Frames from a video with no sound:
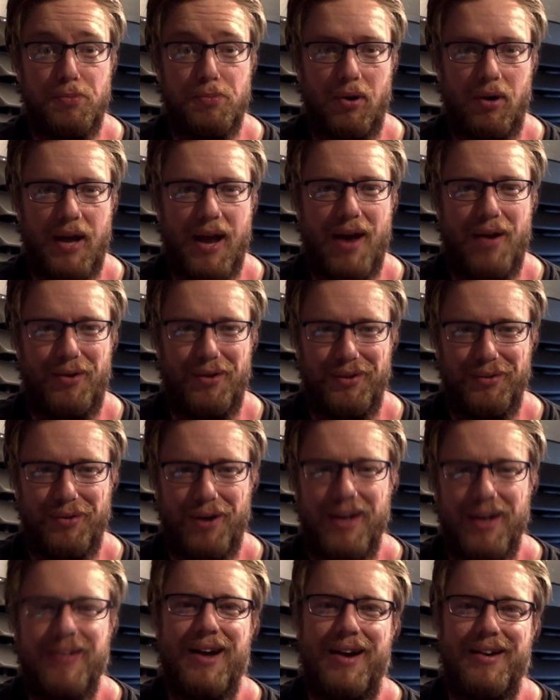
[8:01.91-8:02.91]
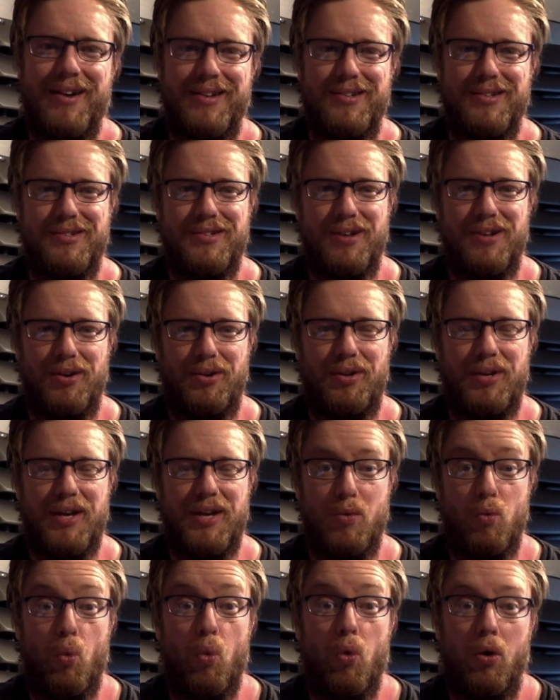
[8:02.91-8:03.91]
per gallon, right? Not necessarily
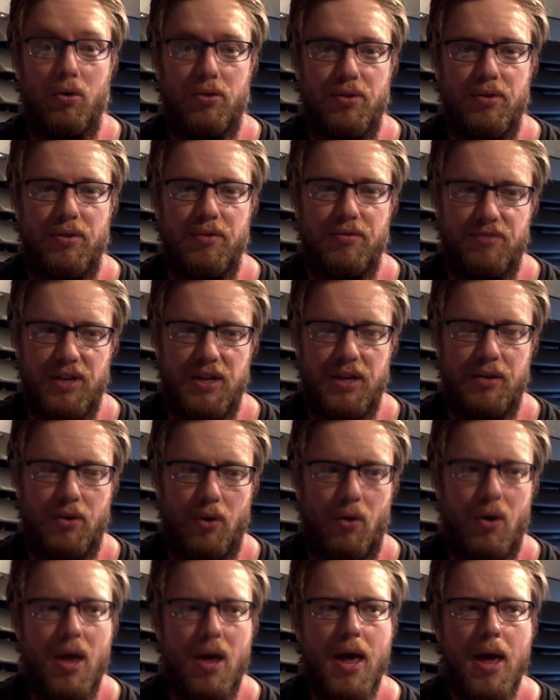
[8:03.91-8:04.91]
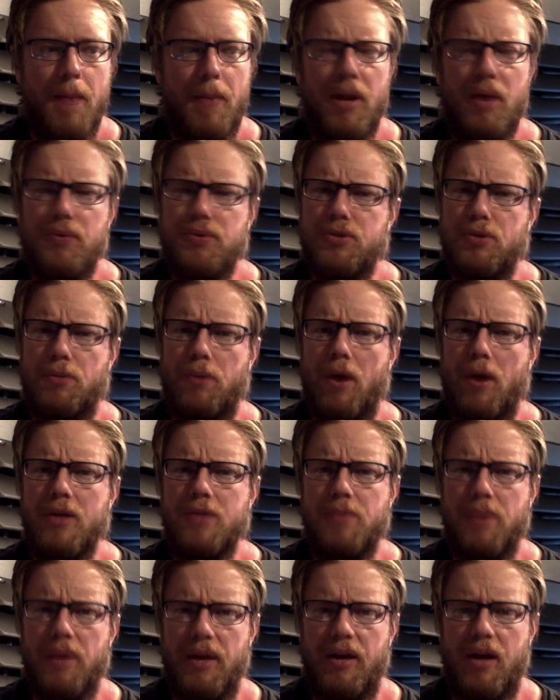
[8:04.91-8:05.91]
in worth of the vehicle. But I was
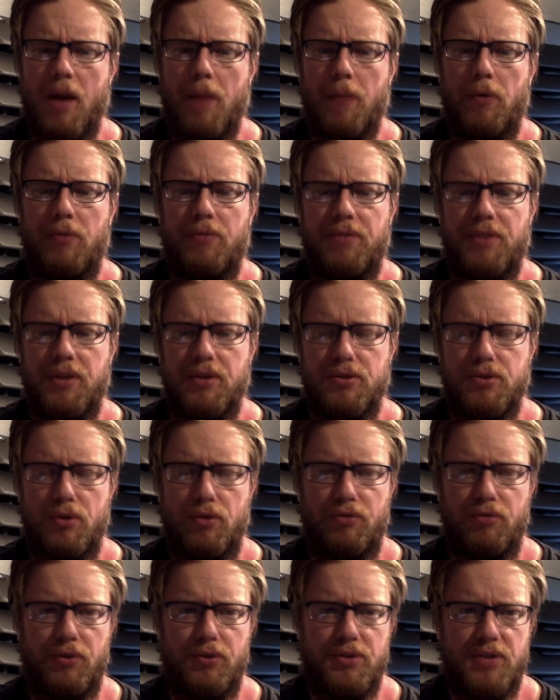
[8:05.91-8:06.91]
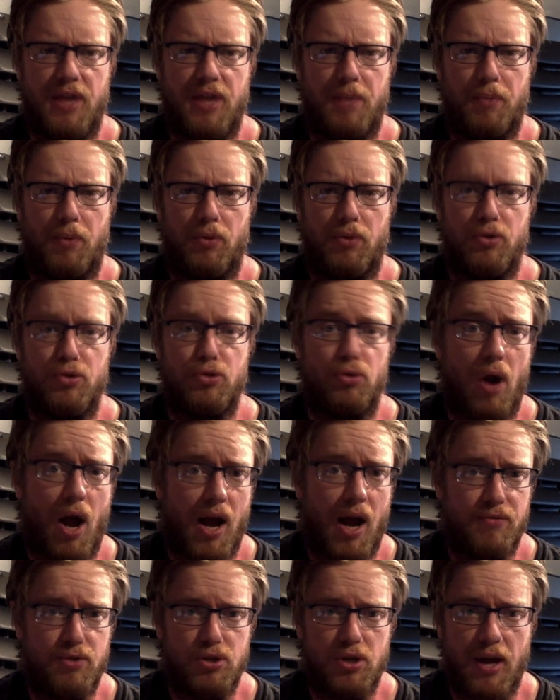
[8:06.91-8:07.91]
surprised by a couple of things, though. For example, the
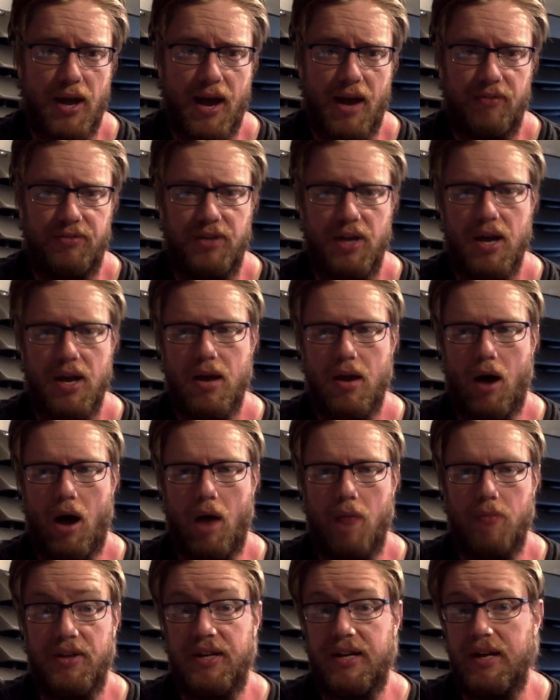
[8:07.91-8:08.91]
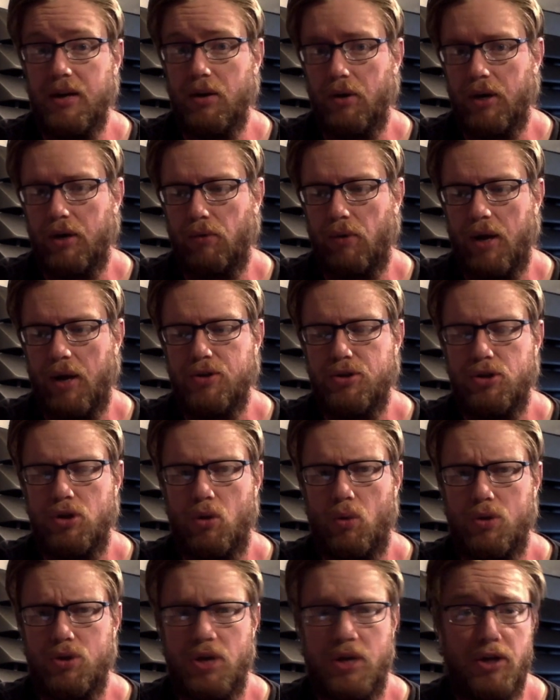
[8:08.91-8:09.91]
drive shaft, the gearing
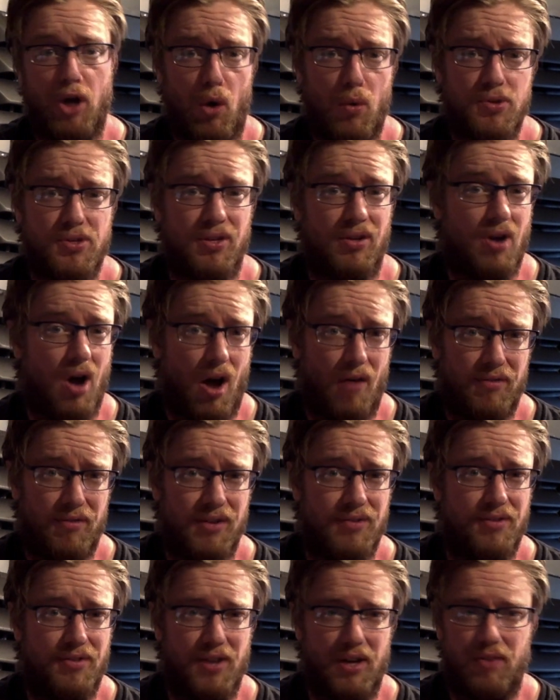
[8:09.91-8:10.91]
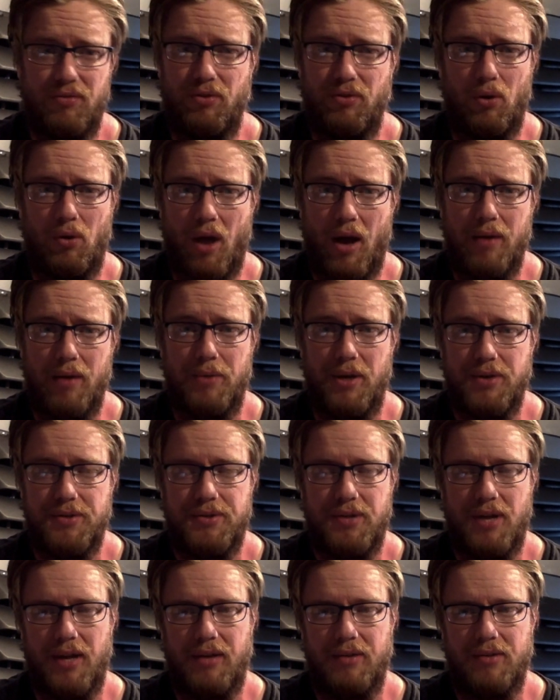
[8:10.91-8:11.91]
ratio, which I know is a coveted thing for a lot of
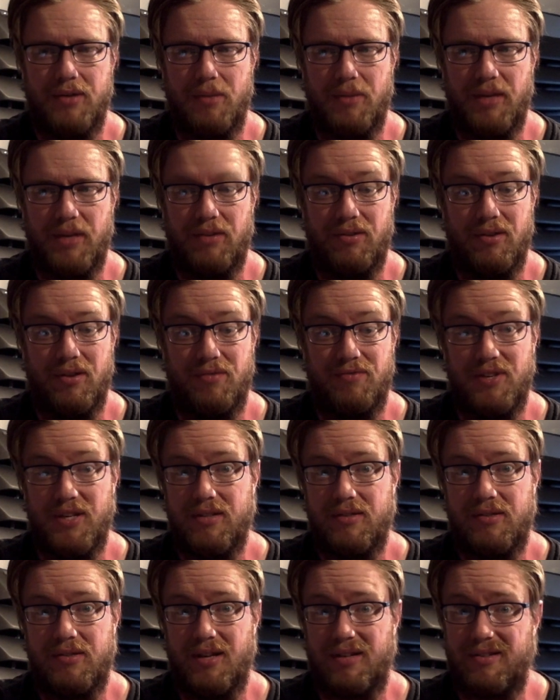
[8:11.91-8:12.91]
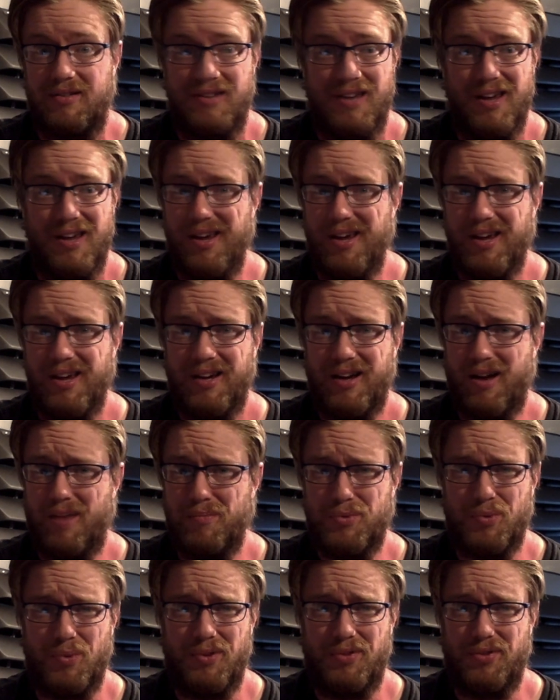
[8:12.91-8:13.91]
Mustangs. I mean, the V6
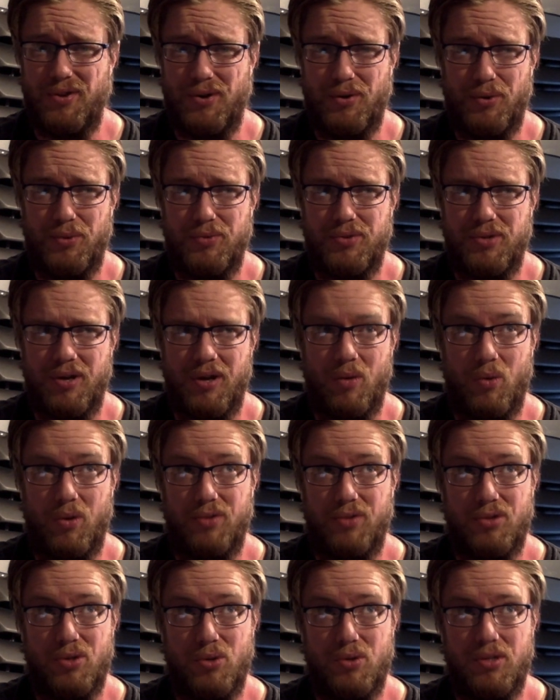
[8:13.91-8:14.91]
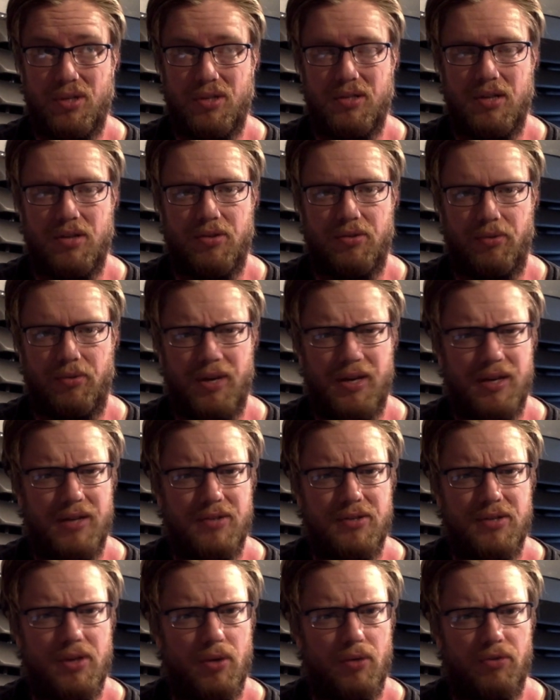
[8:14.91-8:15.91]
comes with those with
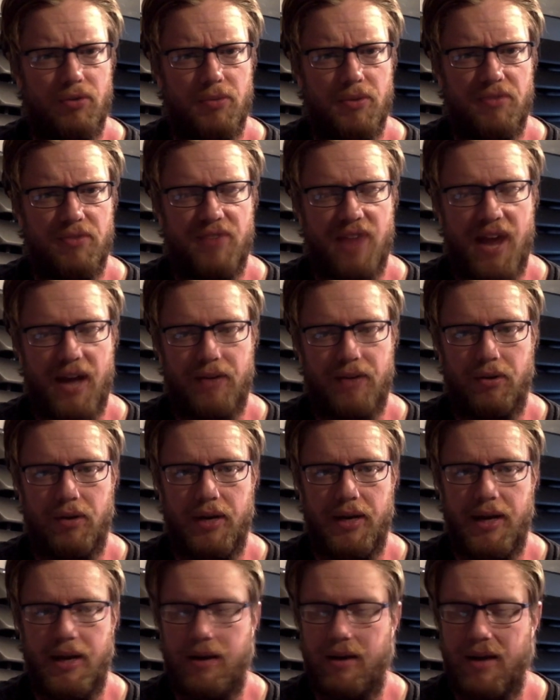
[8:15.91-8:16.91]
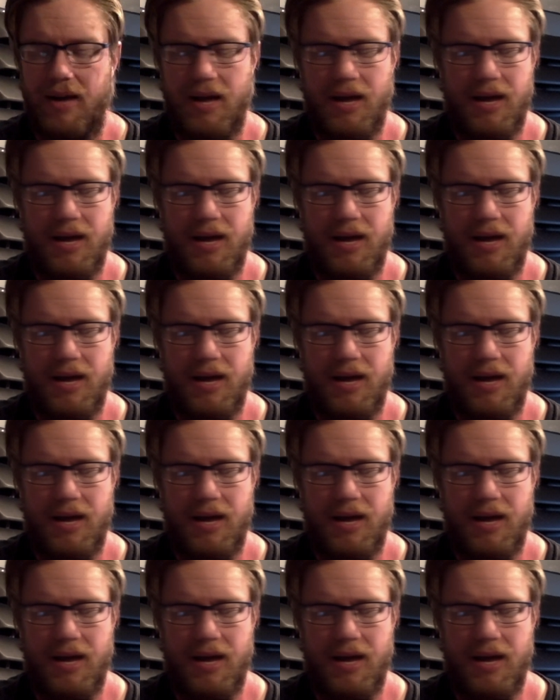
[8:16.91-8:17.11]
263s, from the factory, and